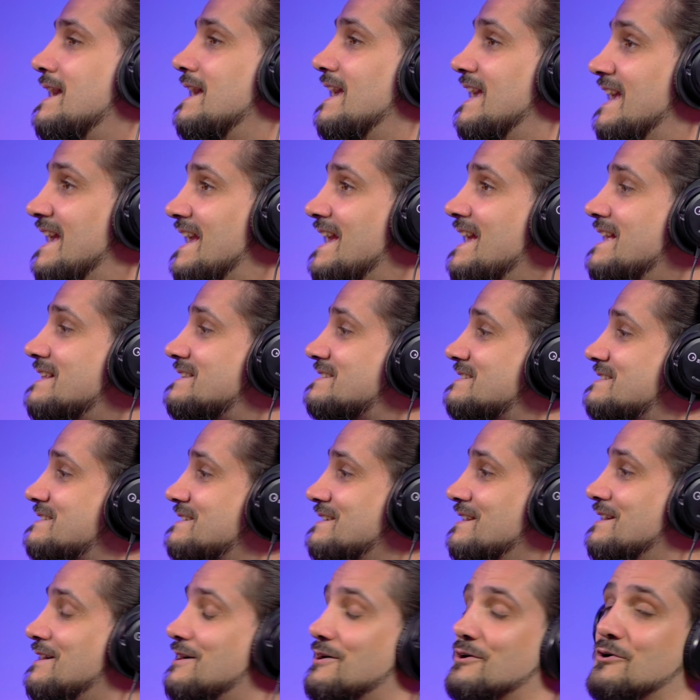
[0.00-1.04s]

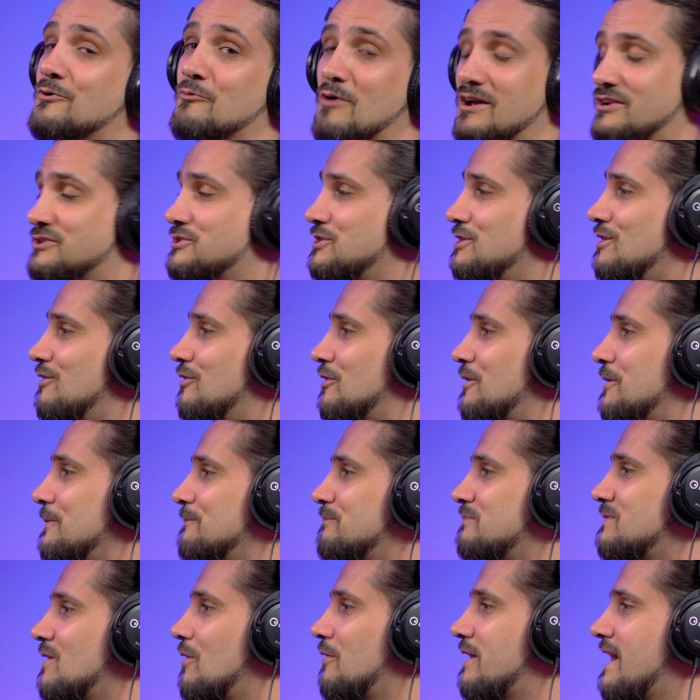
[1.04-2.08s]
it's Retrolog.
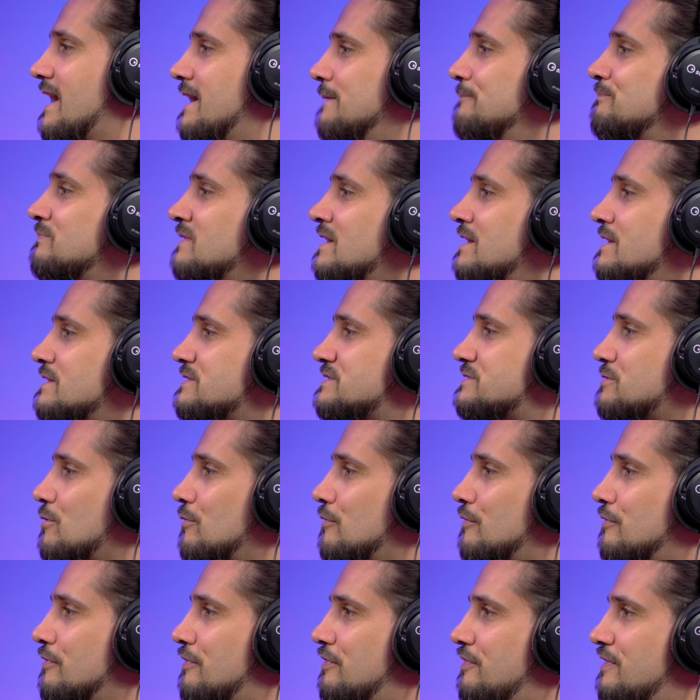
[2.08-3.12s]
Okay,
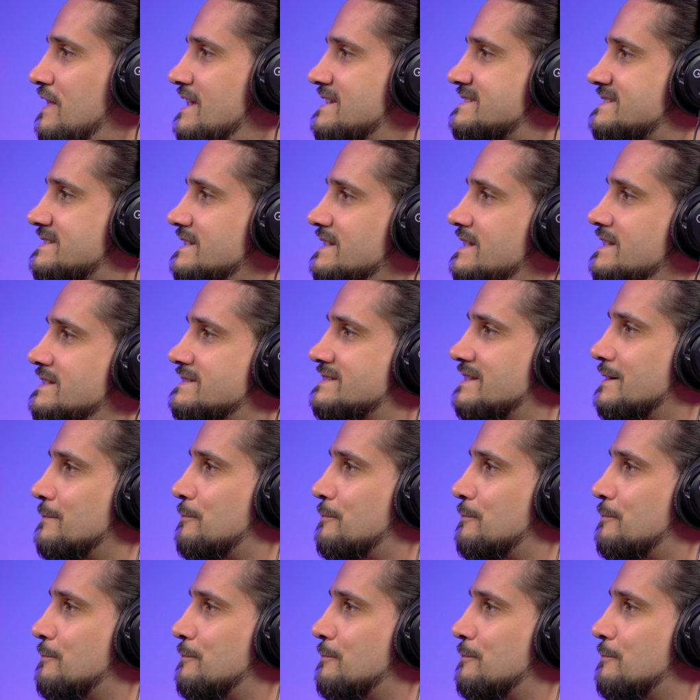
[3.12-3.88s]
so this is a